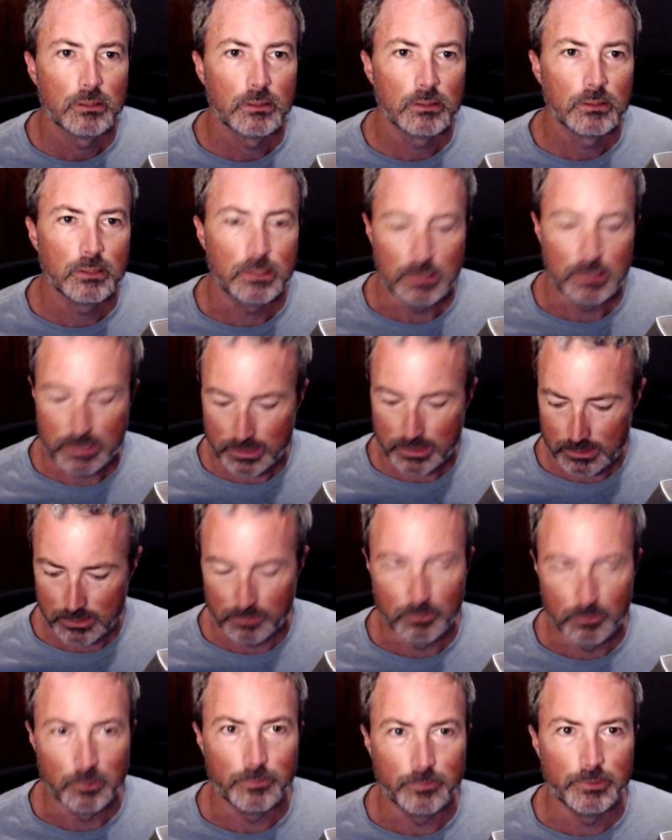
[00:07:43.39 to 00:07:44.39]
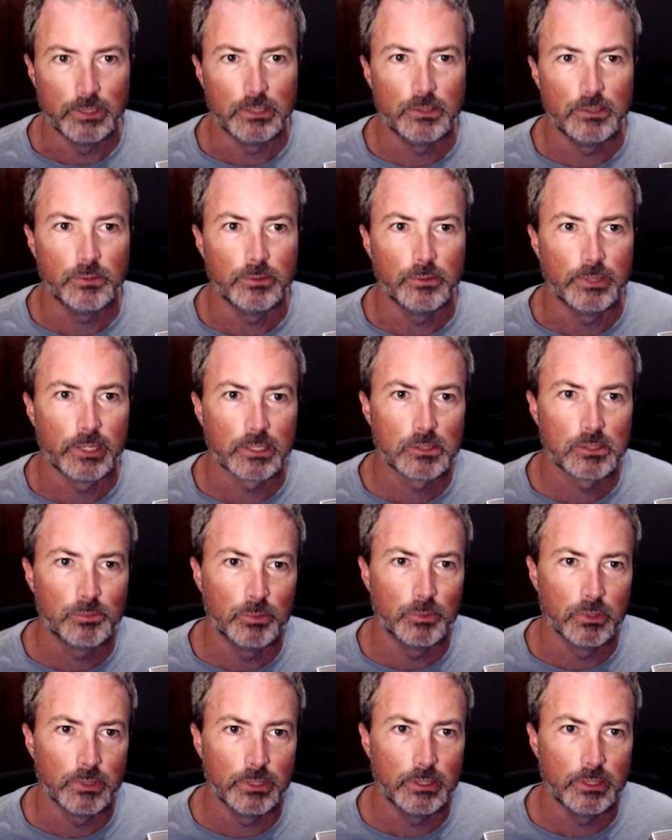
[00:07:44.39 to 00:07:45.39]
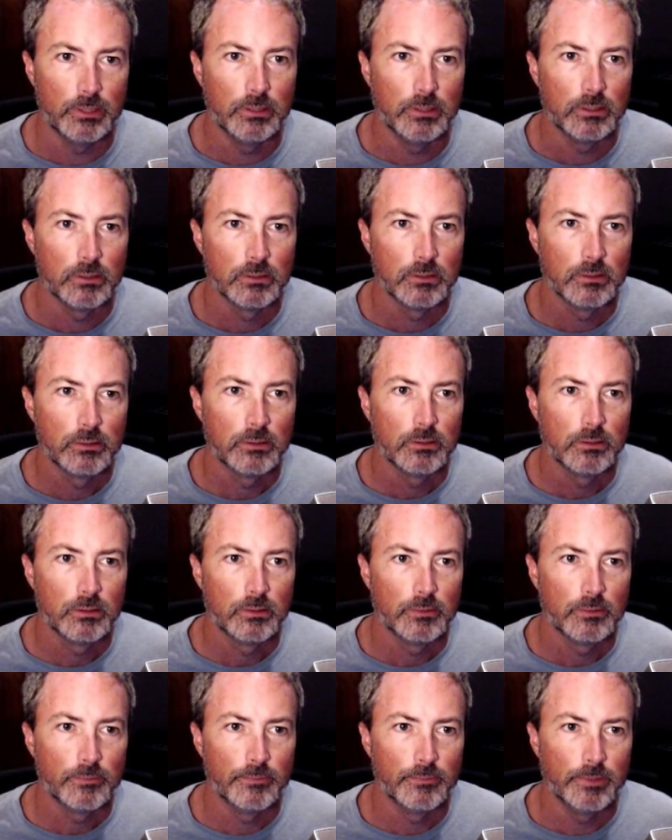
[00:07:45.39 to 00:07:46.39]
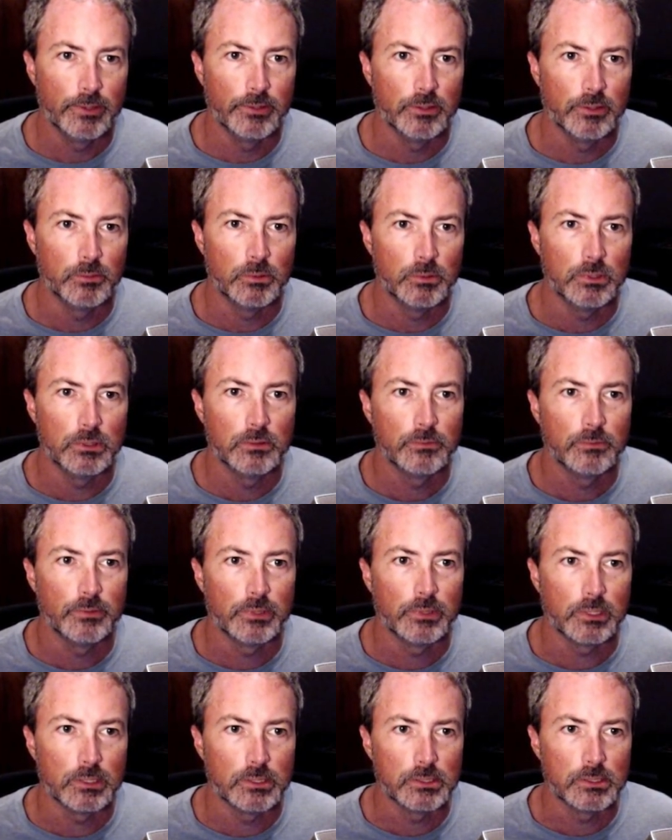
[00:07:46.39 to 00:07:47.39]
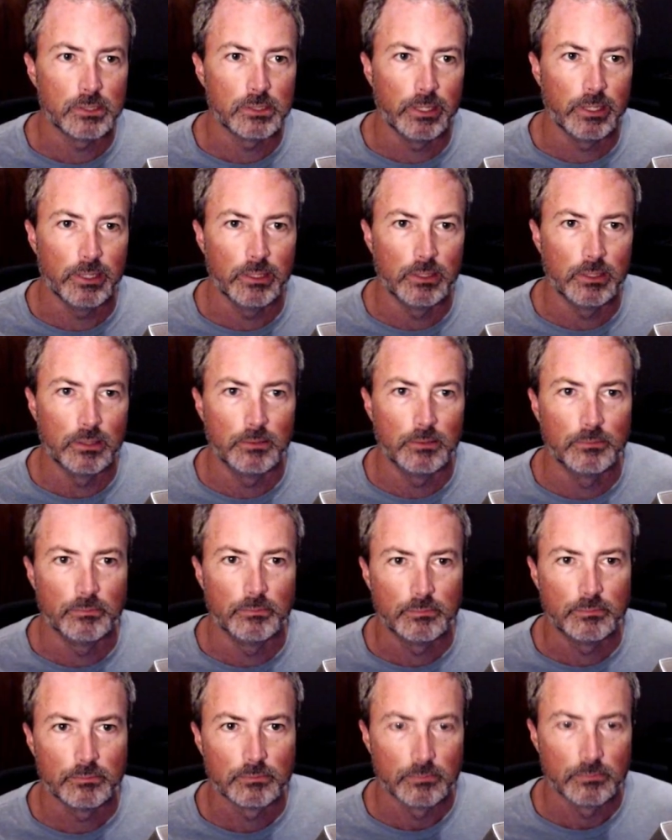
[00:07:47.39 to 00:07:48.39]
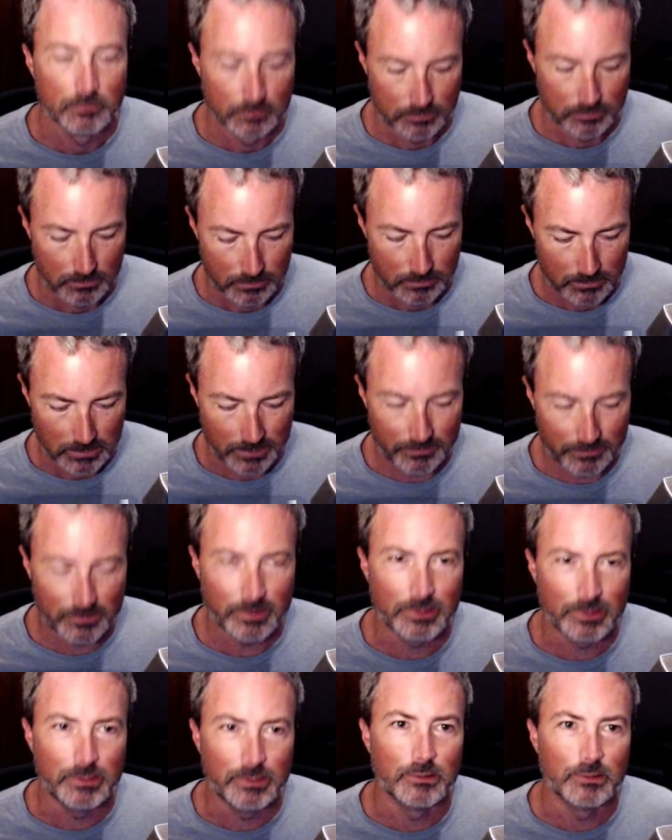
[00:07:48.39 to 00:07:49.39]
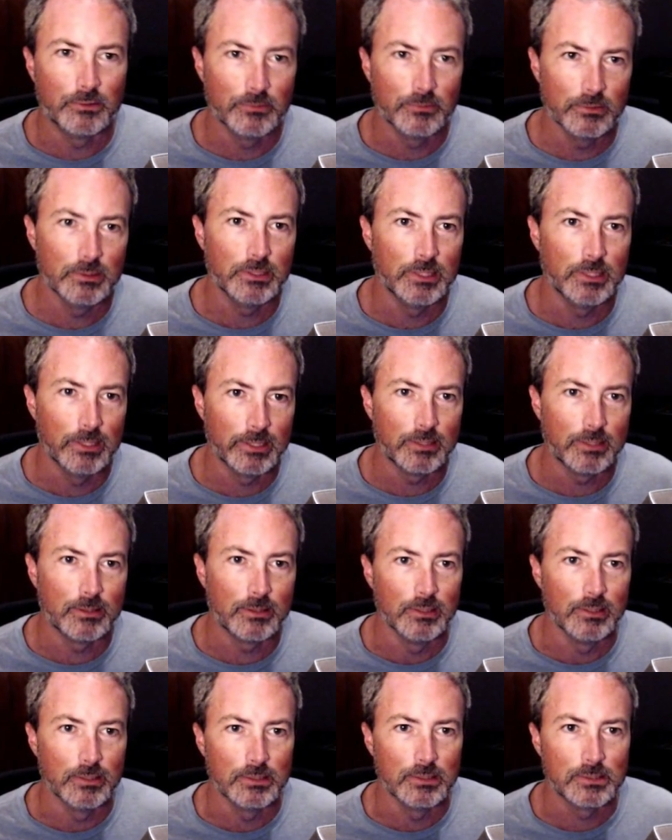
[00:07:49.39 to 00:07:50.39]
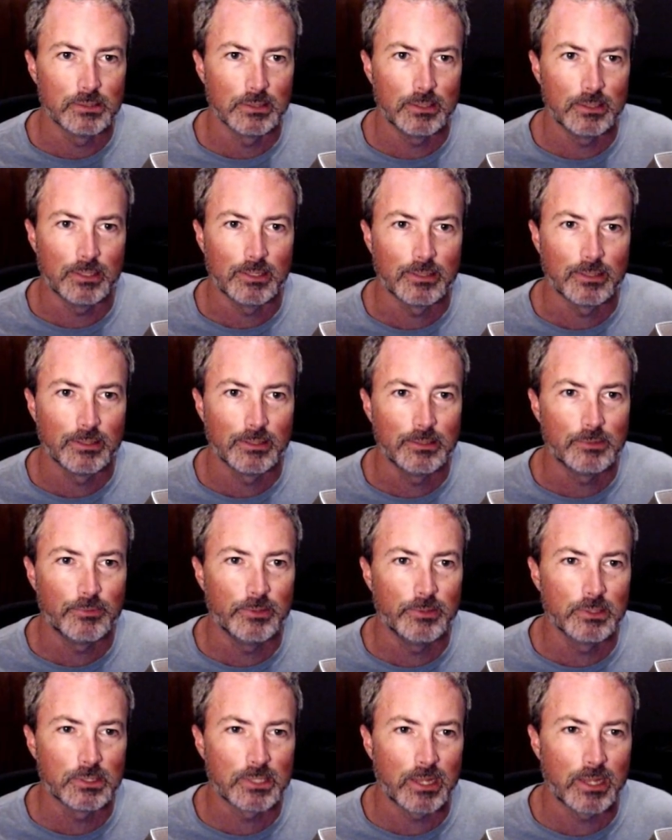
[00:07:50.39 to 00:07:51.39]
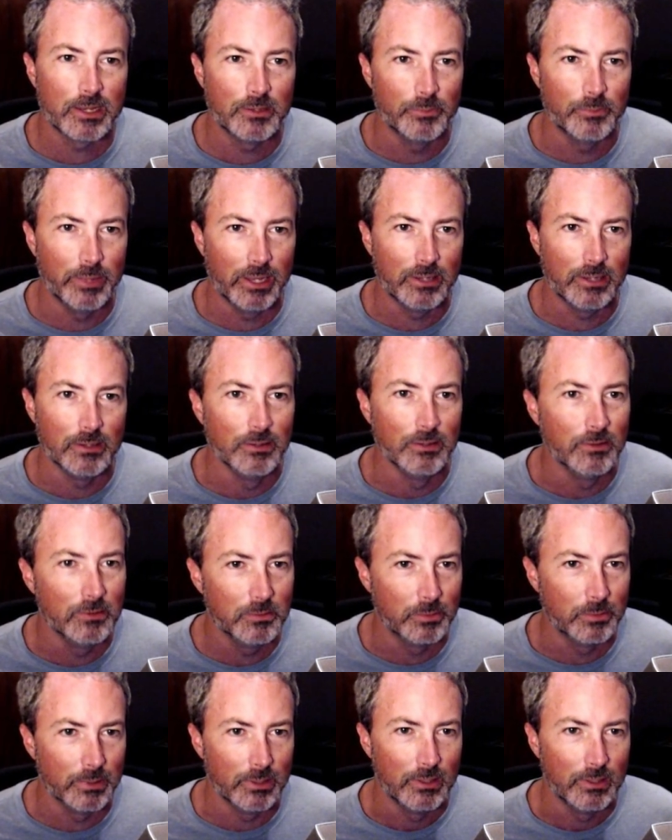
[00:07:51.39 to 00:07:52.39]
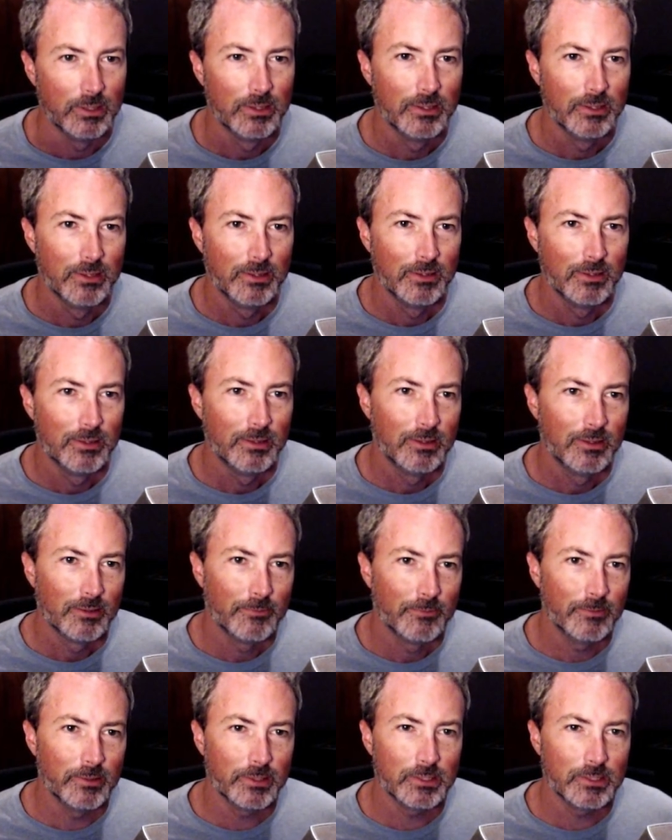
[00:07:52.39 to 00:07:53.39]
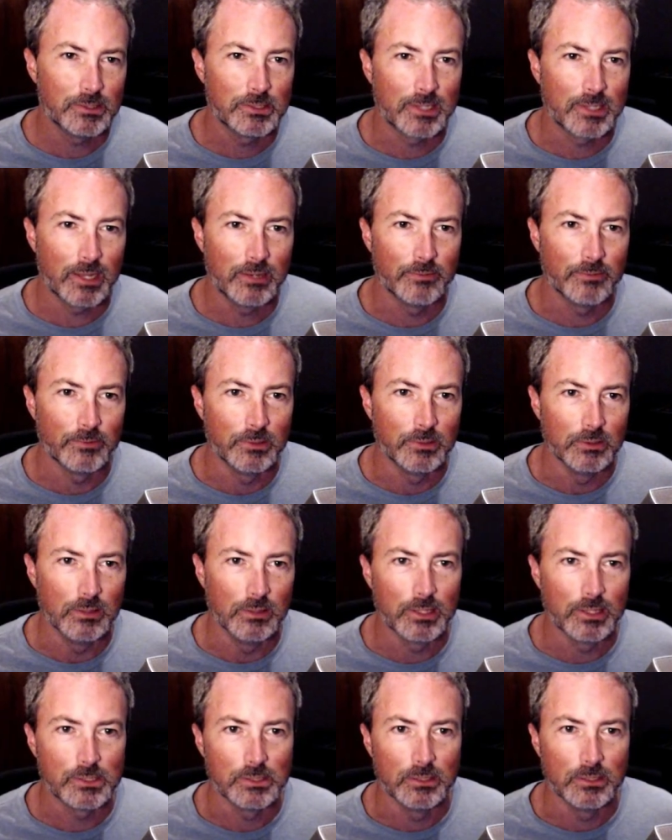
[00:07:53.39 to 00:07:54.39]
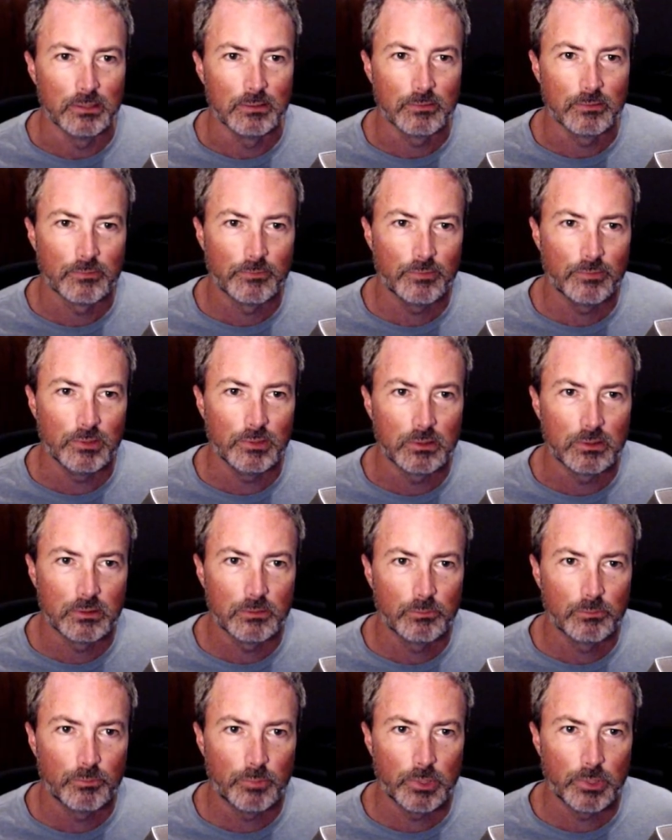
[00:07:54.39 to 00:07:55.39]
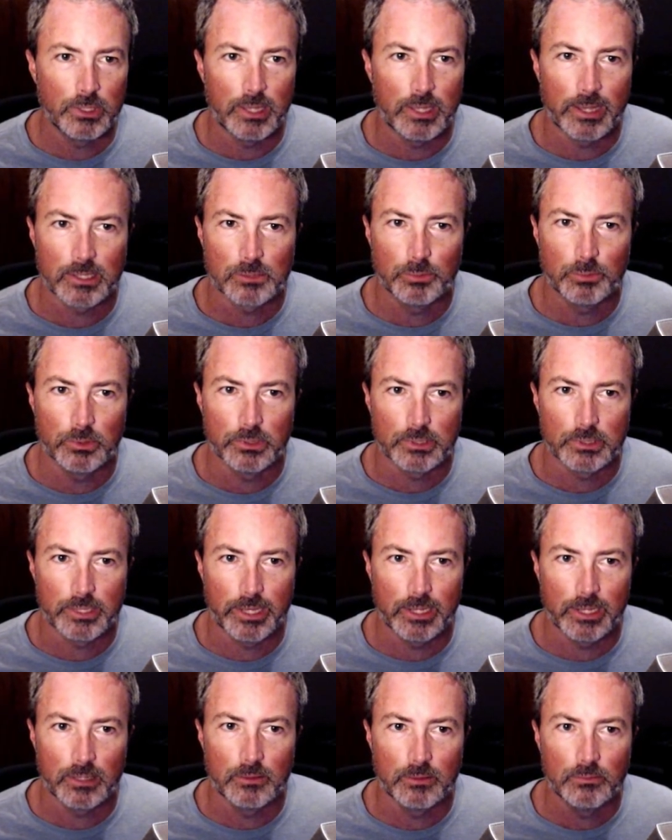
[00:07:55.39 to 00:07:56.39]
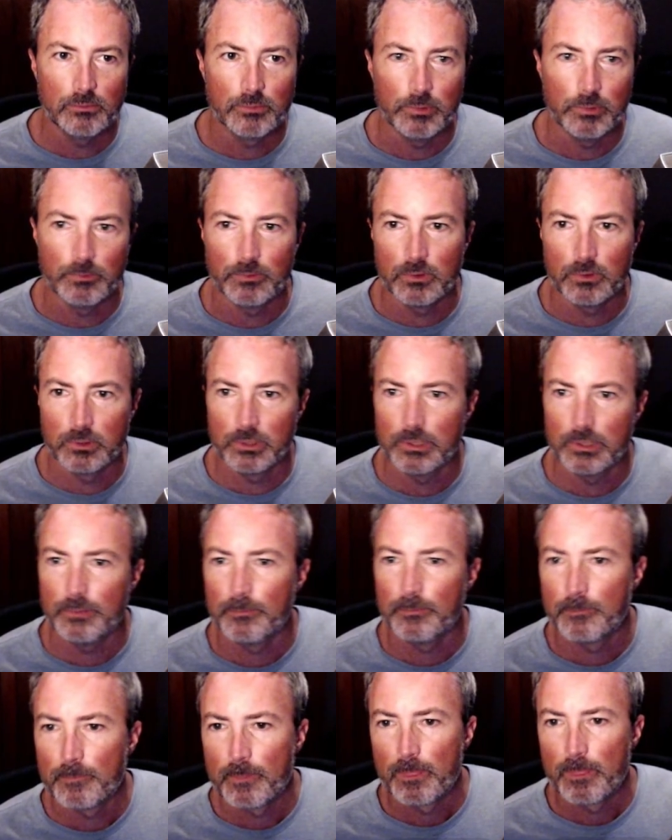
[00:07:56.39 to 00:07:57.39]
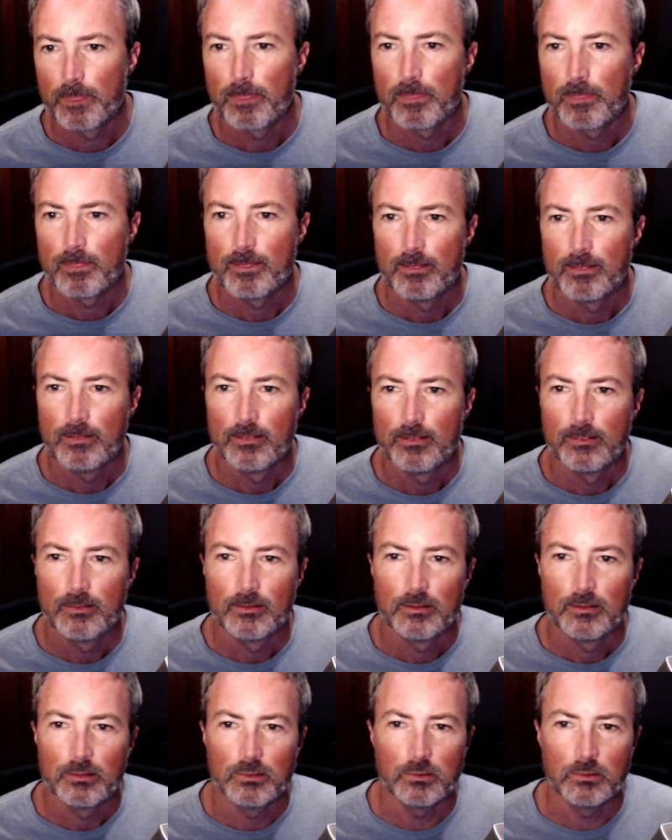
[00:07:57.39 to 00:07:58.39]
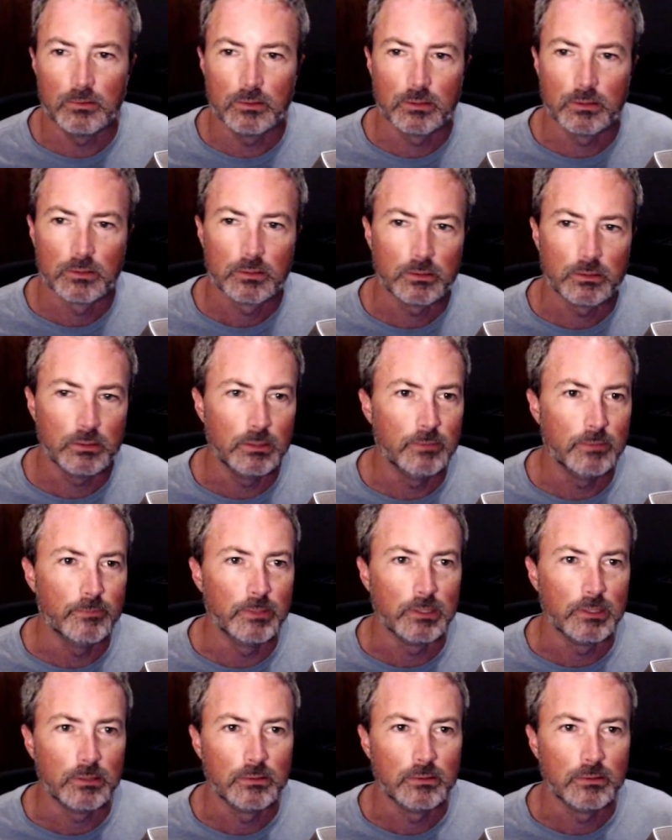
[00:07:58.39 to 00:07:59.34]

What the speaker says: let's actually move it into an exported variable. We can say, even though I don't really like these, this feels kind of bad to do, but I feel like it's kind of good lesson. If you put an export tag before it, floor, good evening.